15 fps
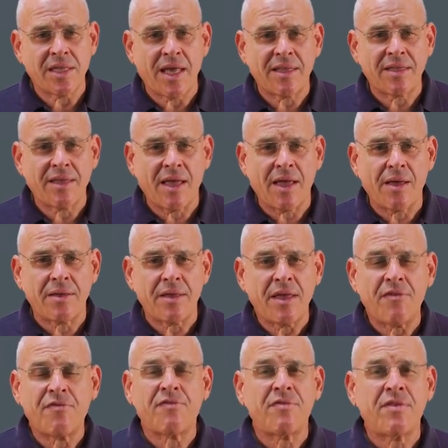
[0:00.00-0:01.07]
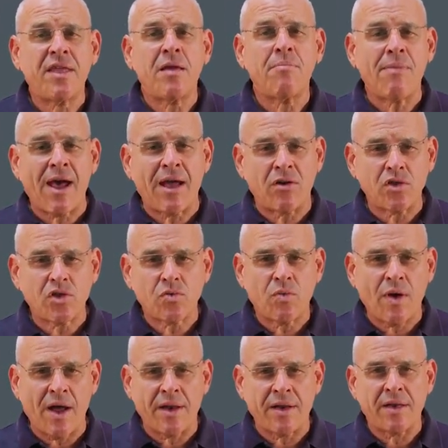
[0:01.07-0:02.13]
that uh, if d minus
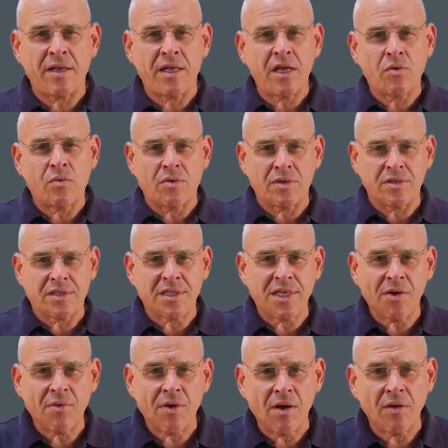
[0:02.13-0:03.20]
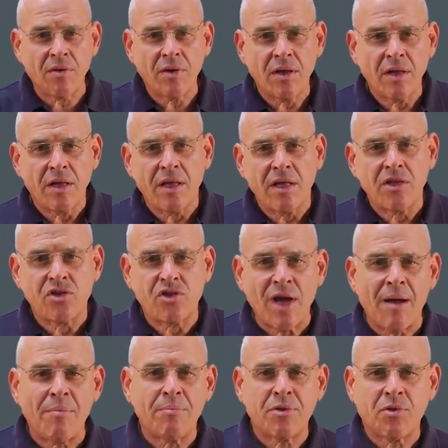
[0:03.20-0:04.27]
1 equals 0,
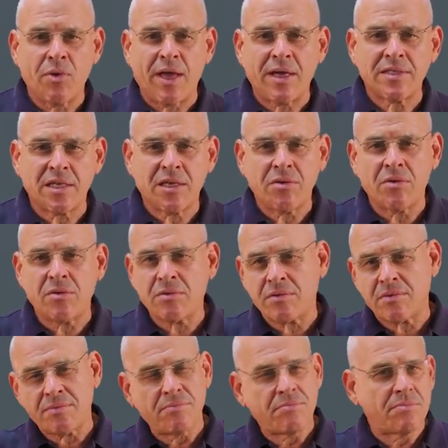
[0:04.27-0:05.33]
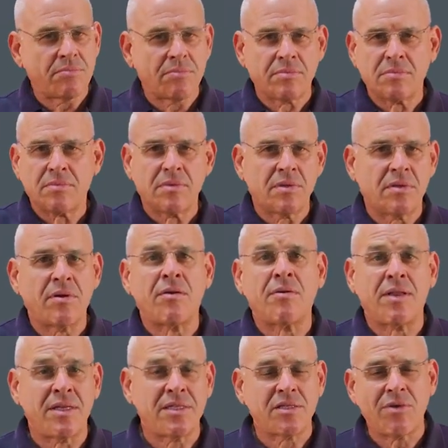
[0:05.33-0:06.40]
jump to execute you know,
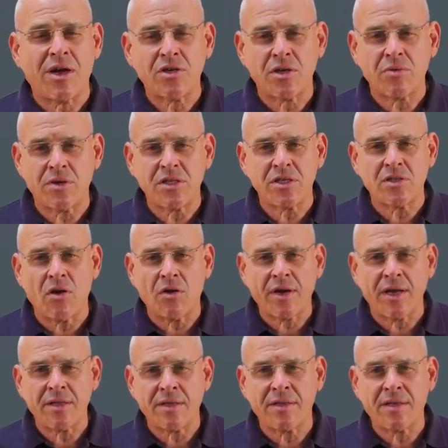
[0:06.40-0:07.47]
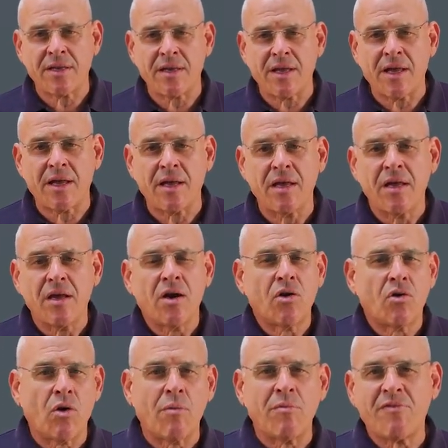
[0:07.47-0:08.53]
the instruction which is located in
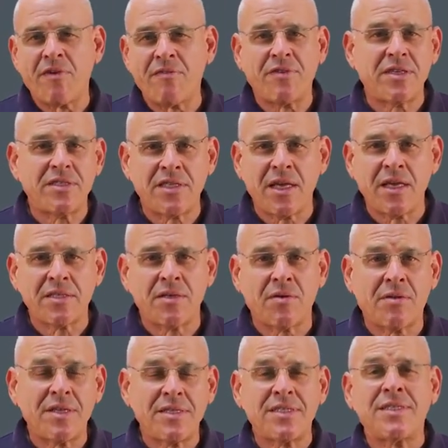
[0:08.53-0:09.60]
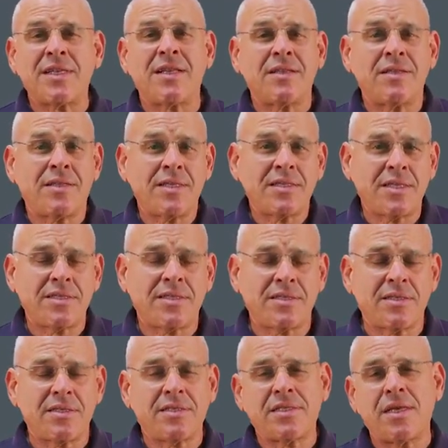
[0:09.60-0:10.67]
ROM 56. You know, this is, this
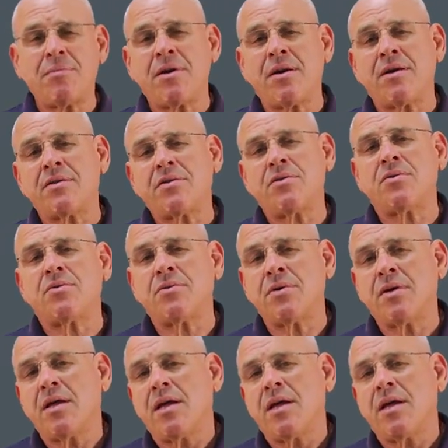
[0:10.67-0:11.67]
is similar to,